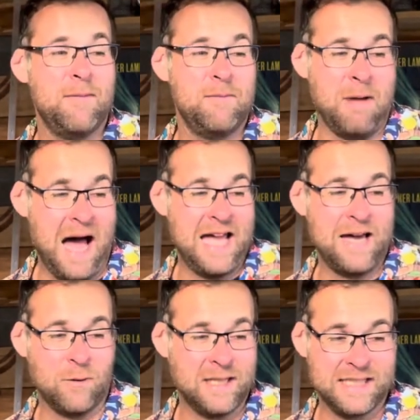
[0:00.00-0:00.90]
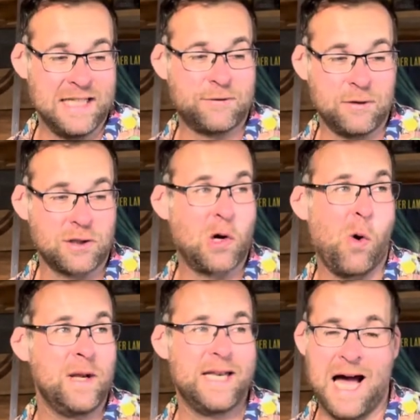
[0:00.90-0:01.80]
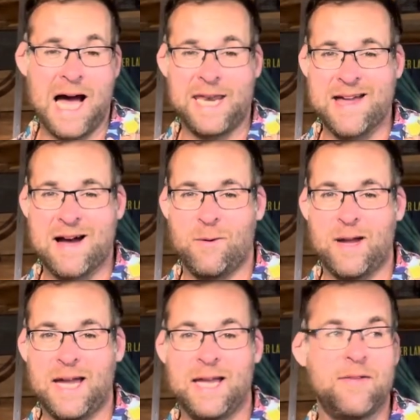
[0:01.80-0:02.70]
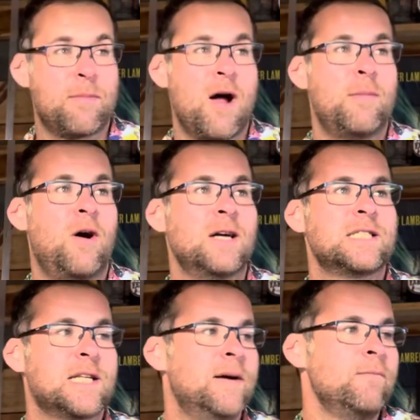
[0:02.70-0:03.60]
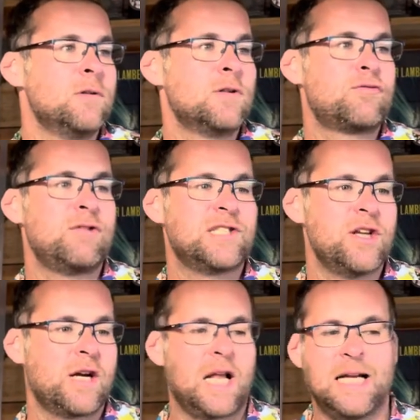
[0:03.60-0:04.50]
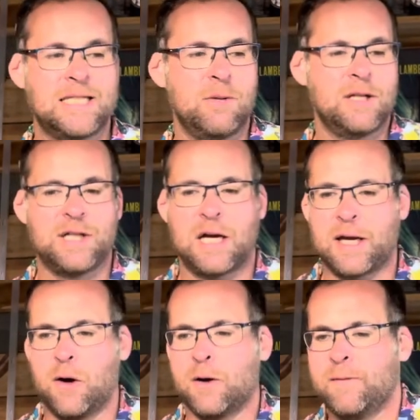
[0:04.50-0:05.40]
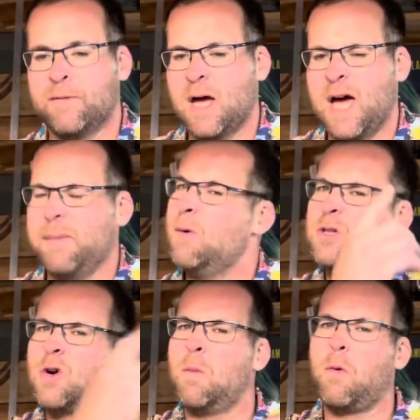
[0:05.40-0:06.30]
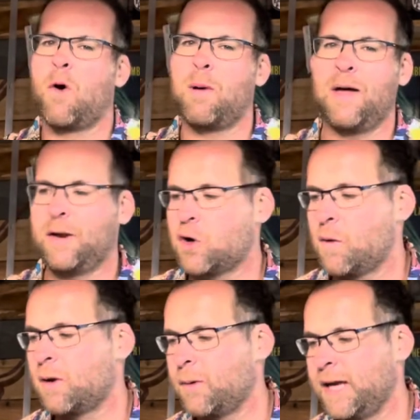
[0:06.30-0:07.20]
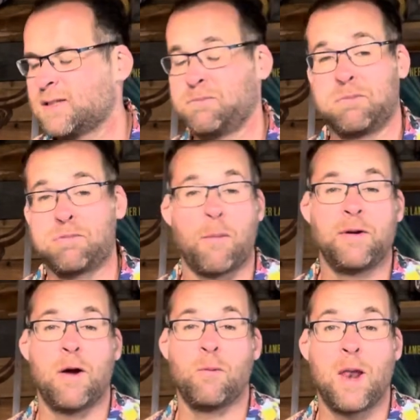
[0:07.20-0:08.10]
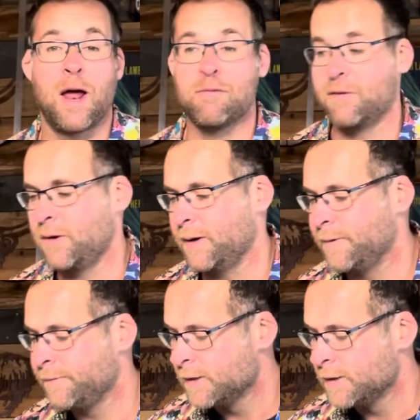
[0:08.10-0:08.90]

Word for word: my ale is literally just cooling down now in the Braumeister, just recirculated with a jacket on, uh, but we'll talk more about that in a couple of weeks, probably know when I review it.